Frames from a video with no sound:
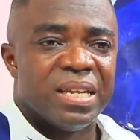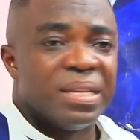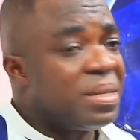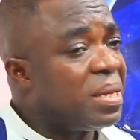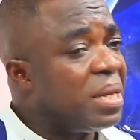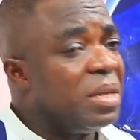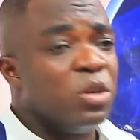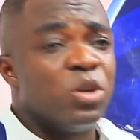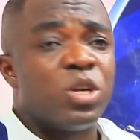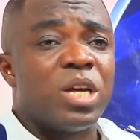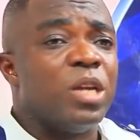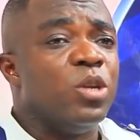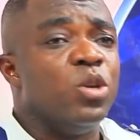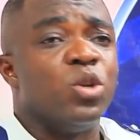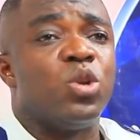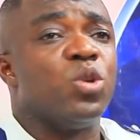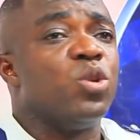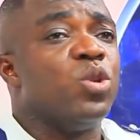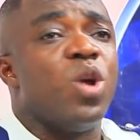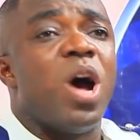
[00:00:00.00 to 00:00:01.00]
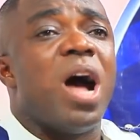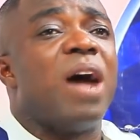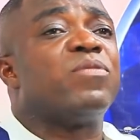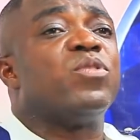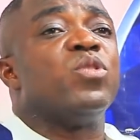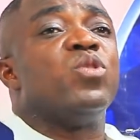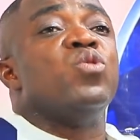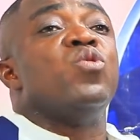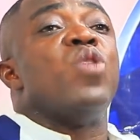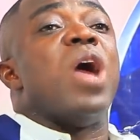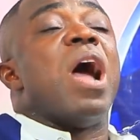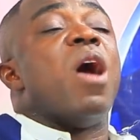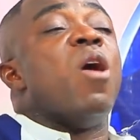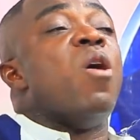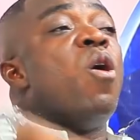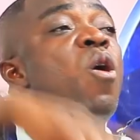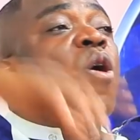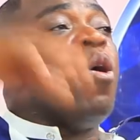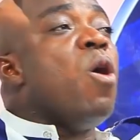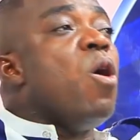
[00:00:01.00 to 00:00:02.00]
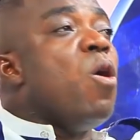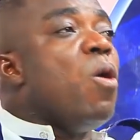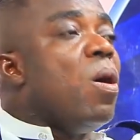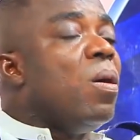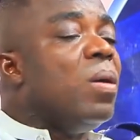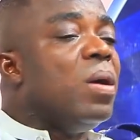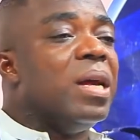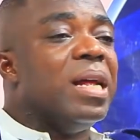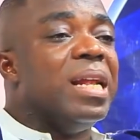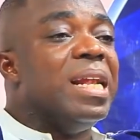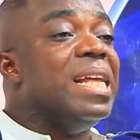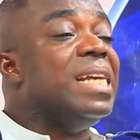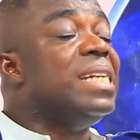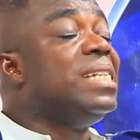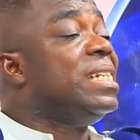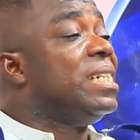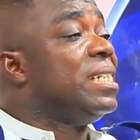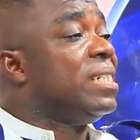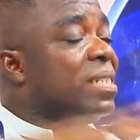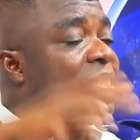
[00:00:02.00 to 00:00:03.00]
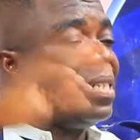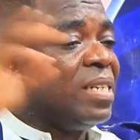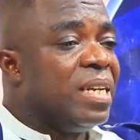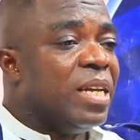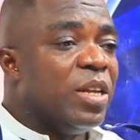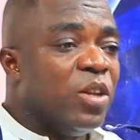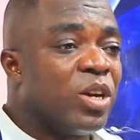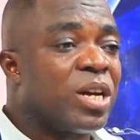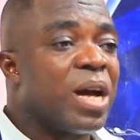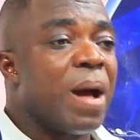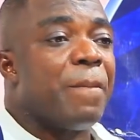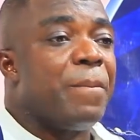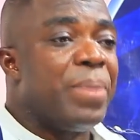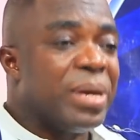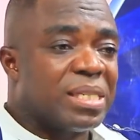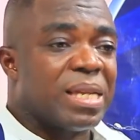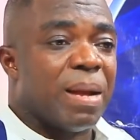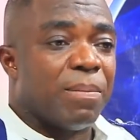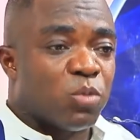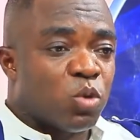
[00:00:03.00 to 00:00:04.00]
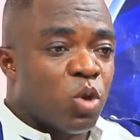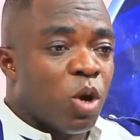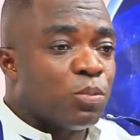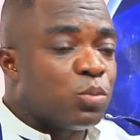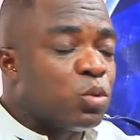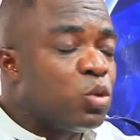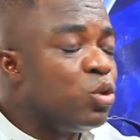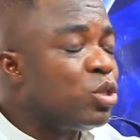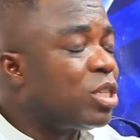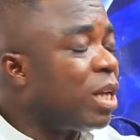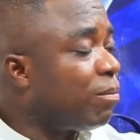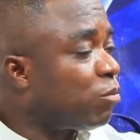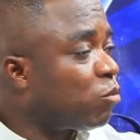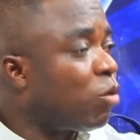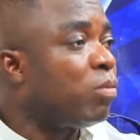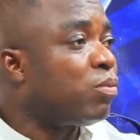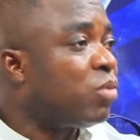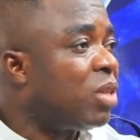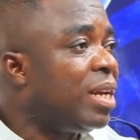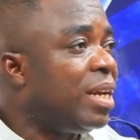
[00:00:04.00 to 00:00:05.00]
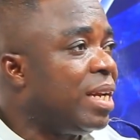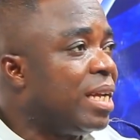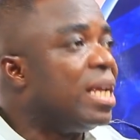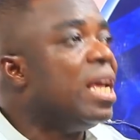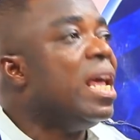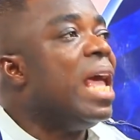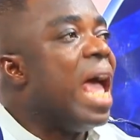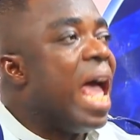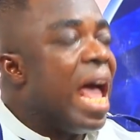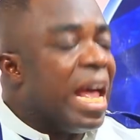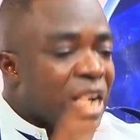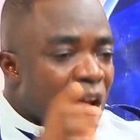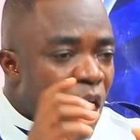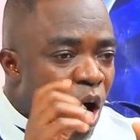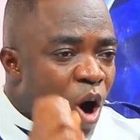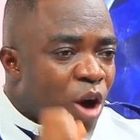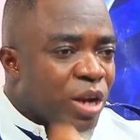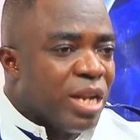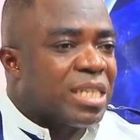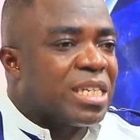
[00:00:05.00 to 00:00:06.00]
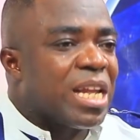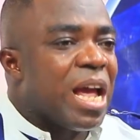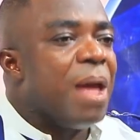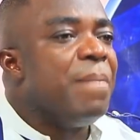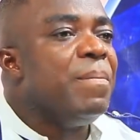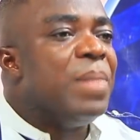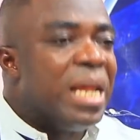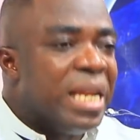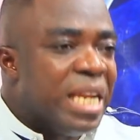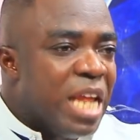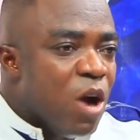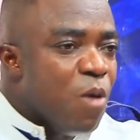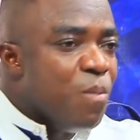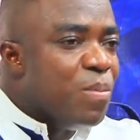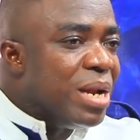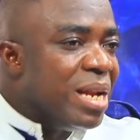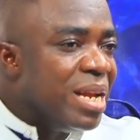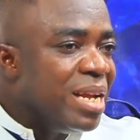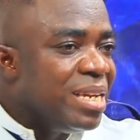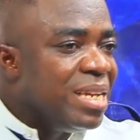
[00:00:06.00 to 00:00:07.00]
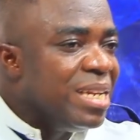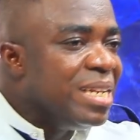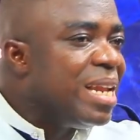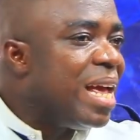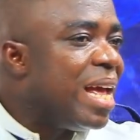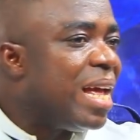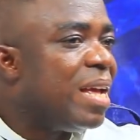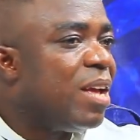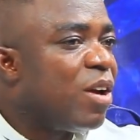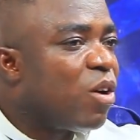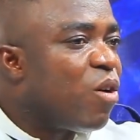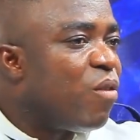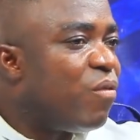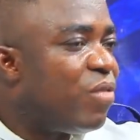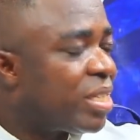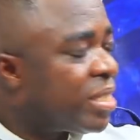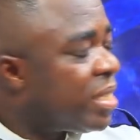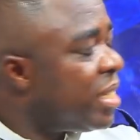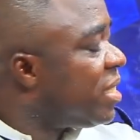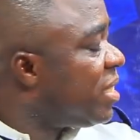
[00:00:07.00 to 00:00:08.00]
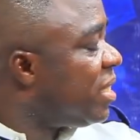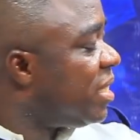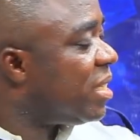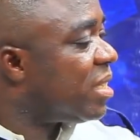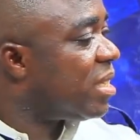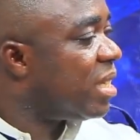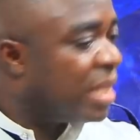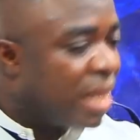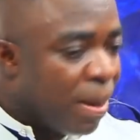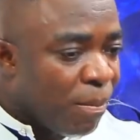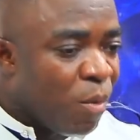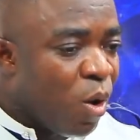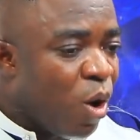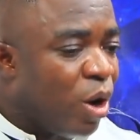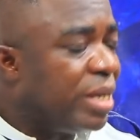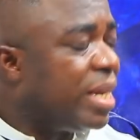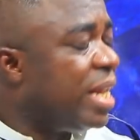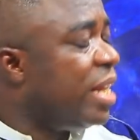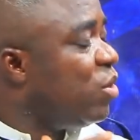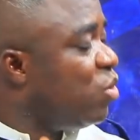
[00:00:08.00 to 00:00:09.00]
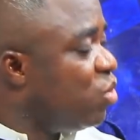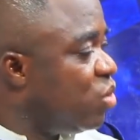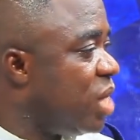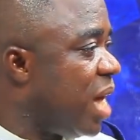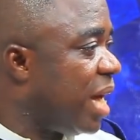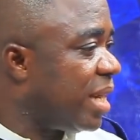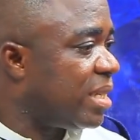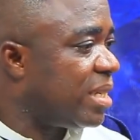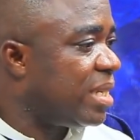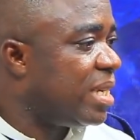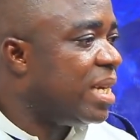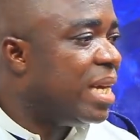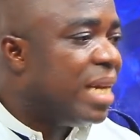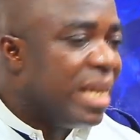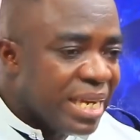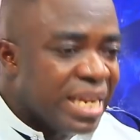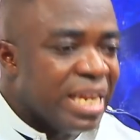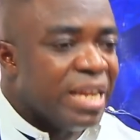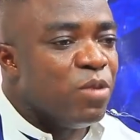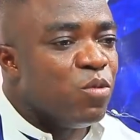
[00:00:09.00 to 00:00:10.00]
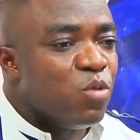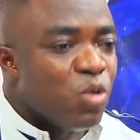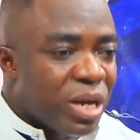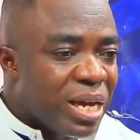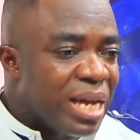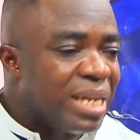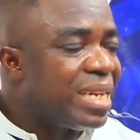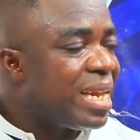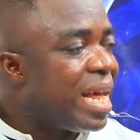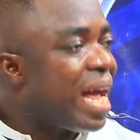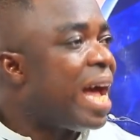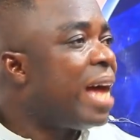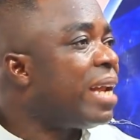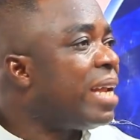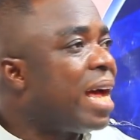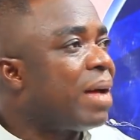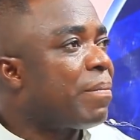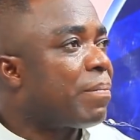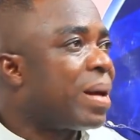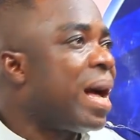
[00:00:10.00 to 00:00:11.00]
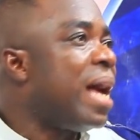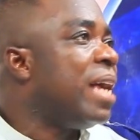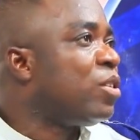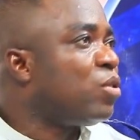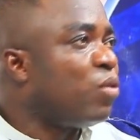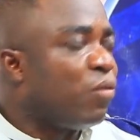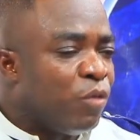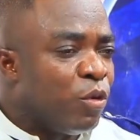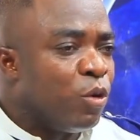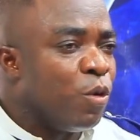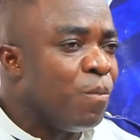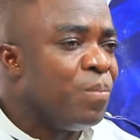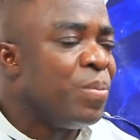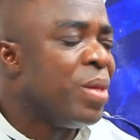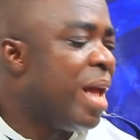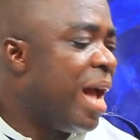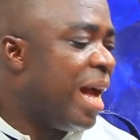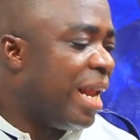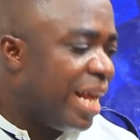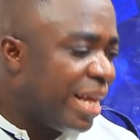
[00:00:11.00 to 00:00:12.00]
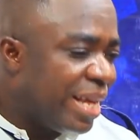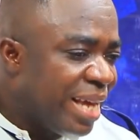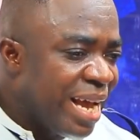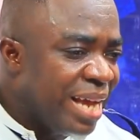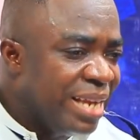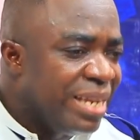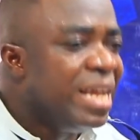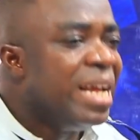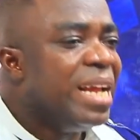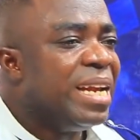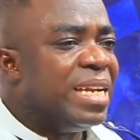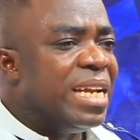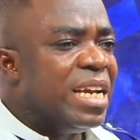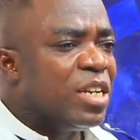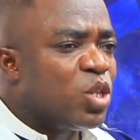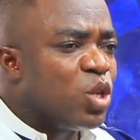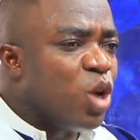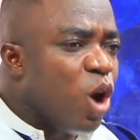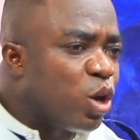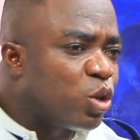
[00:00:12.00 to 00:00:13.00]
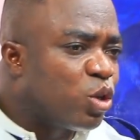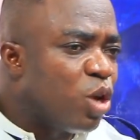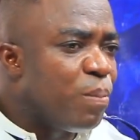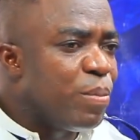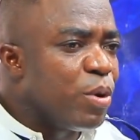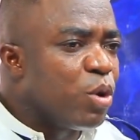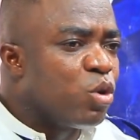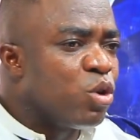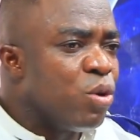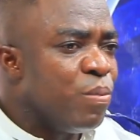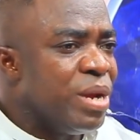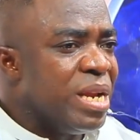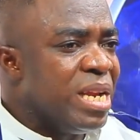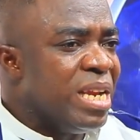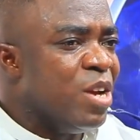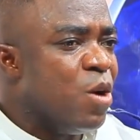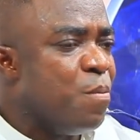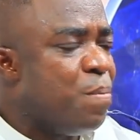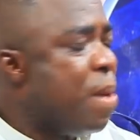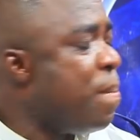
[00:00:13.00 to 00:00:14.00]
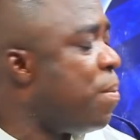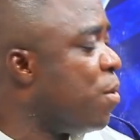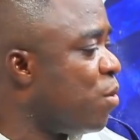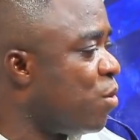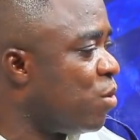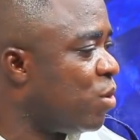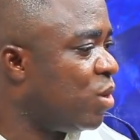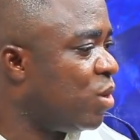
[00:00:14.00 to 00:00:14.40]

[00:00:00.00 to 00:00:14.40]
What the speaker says: You don't have to do a whole legion. You can pick some top 2, some top 3, and all the time they will be leading the conversations. The more they do that, they will get the other guys to follow. And again, they should also be grooming new people.